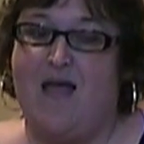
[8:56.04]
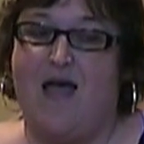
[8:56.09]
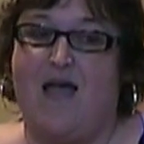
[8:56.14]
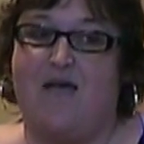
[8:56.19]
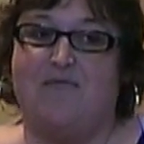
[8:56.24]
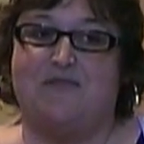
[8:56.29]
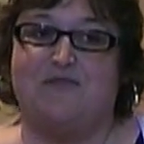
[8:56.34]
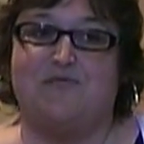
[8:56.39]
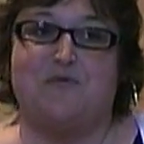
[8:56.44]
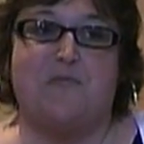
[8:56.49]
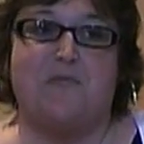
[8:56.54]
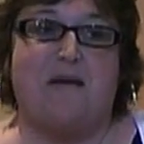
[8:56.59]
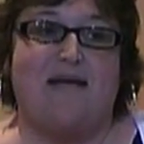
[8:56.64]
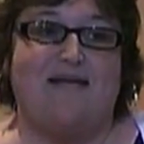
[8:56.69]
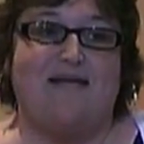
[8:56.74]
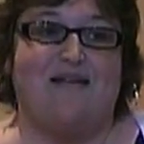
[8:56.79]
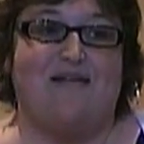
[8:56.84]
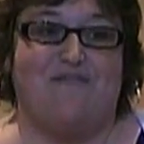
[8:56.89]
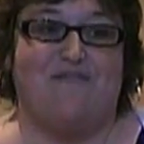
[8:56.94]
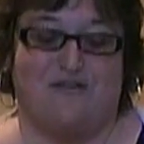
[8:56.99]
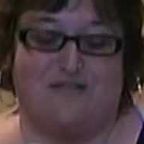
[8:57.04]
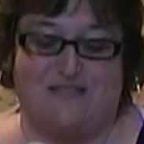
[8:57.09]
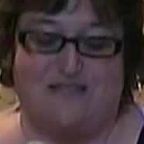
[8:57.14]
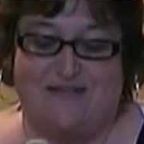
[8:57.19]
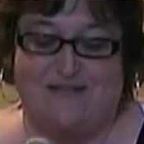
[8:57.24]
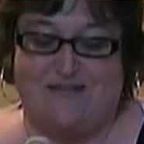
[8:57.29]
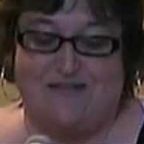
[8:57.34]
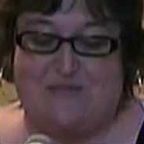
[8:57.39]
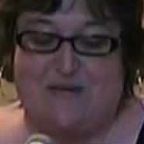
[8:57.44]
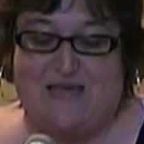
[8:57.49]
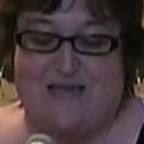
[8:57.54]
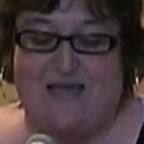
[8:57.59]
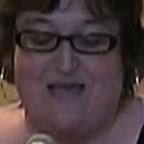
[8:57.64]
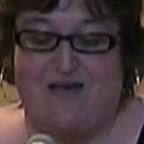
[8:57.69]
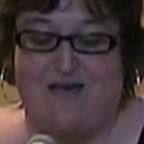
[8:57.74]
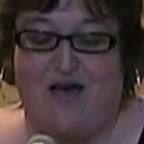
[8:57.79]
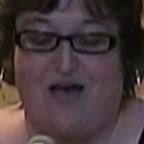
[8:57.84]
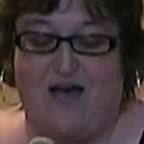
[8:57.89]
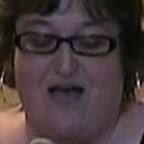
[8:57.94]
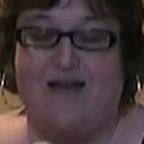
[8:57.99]
I was reminded of our still
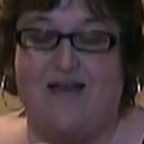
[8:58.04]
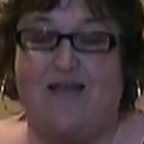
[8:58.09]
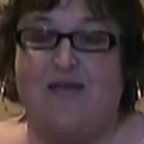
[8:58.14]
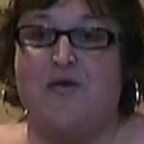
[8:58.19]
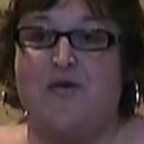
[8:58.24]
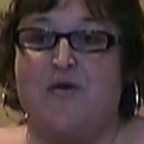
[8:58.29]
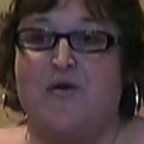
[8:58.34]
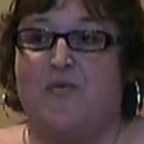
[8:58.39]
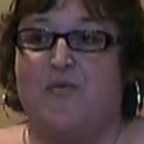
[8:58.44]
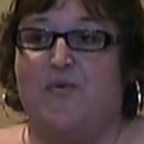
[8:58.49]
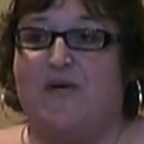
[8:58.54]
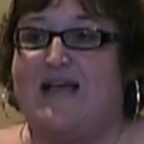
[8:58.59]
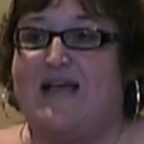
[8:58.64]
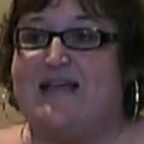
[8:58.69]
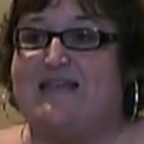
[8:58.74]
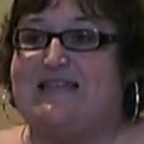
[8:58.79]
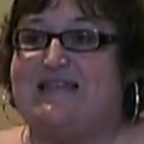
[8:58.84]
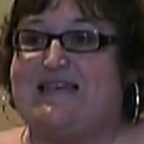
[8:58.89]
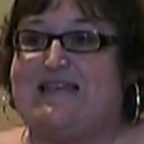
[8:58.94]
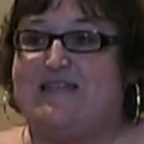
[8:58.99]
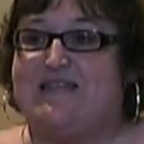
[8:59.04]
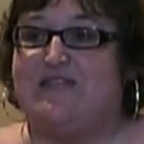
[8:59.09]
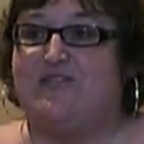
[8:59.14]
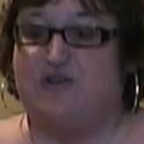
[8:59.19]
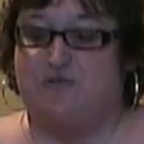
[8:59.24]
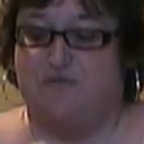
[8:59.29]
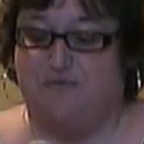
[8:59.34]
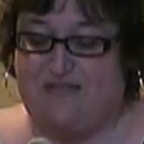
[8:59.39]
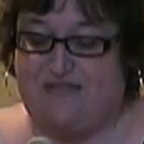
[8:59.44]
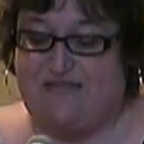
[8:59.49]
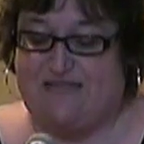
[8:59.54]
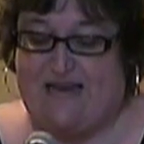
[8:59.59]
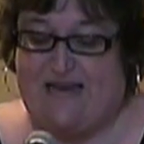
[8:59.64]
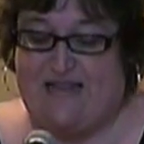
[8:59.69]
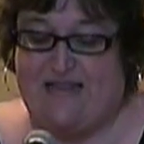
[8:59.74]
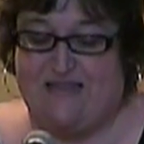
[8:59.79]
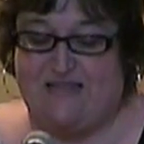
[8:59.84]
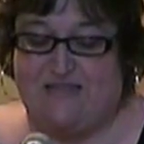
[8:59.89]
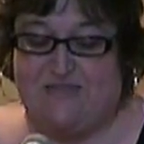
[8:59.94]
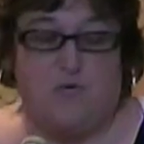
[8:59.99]
speaking God when I attended General
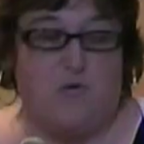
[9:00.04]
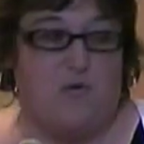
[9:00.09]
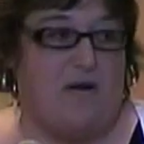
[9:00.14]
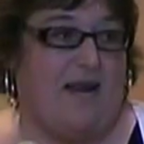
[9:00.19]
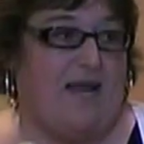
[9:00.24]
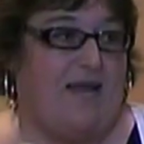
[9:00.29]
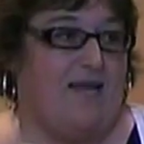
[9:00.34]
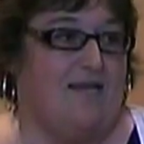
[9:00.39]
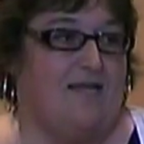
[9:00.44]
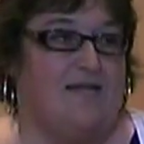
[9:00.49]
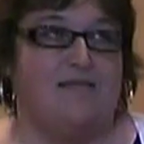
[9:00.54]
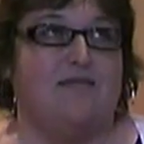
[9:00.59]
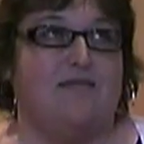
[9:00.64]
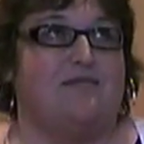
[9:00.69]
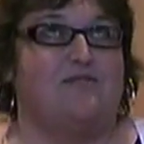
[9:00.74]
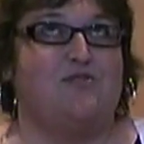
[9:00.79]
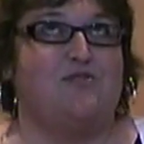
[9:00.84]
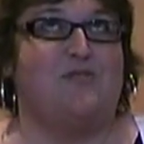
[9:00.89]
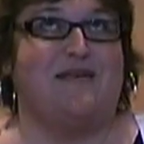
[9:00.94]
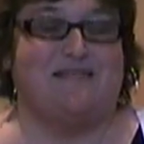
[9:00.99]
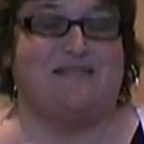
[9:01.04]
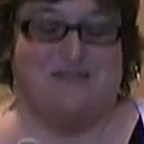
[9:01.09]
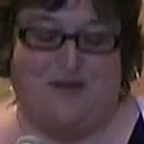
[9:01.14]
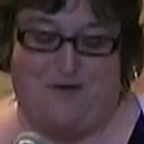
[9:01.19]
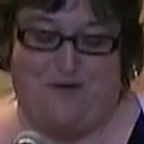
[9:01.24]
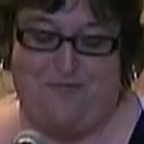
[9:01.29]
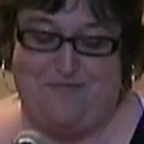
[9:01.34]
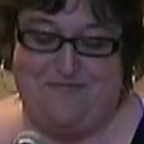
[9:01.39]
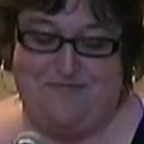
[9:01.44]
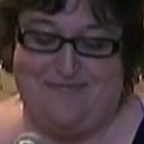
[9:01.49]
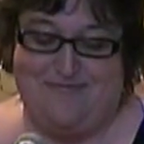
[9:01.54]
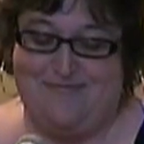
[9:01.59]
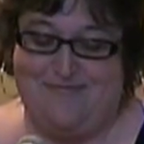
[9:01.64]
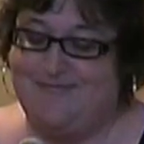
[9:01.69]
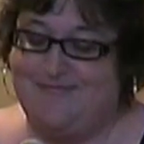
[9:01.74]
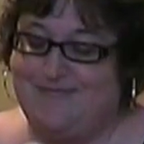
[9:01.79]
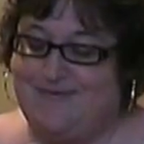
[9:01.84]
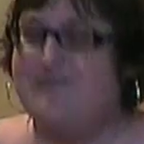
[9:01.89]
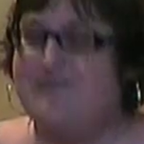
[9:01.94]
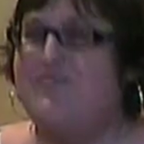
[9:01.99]
Synod this morning, 2 weeks ago.
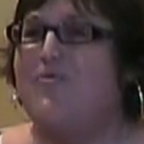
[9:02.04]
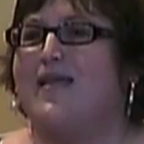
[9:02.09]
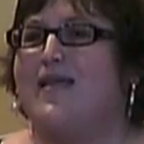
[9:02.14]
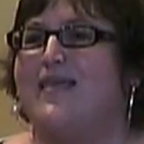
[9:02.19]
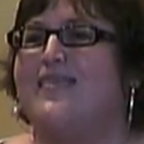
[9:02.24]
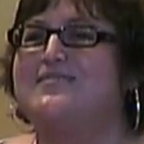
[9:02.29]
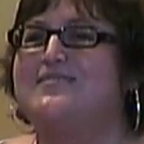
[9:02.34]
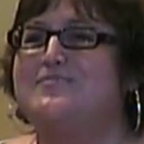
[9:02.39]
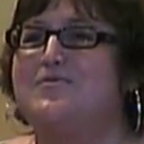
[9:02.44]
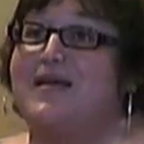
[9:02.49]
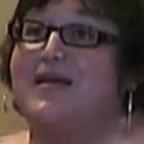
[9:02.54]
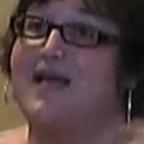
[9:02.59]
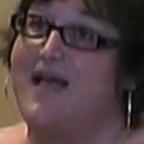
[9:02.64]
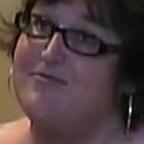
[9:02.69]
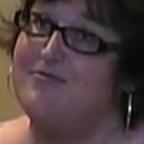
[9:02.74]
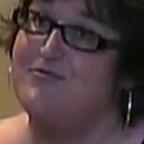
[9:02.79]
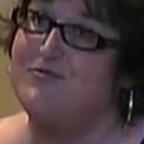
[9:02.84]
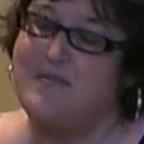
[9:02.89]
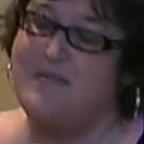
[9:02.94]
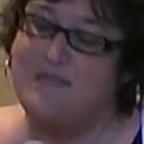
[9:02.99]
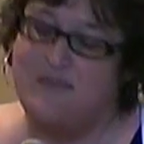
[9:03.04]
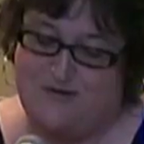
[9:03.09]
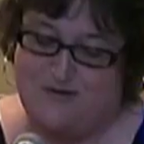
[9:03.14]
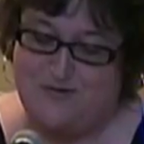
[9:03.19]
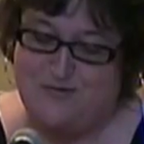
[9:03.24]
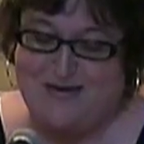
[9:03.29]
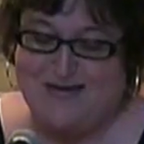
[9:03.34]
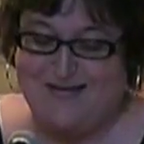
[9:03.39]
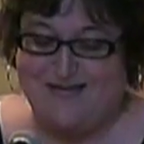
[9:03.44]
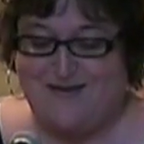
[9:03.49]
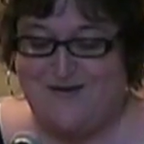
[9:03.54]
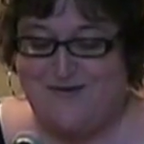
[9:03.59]
This morning, I just remember 2 weeks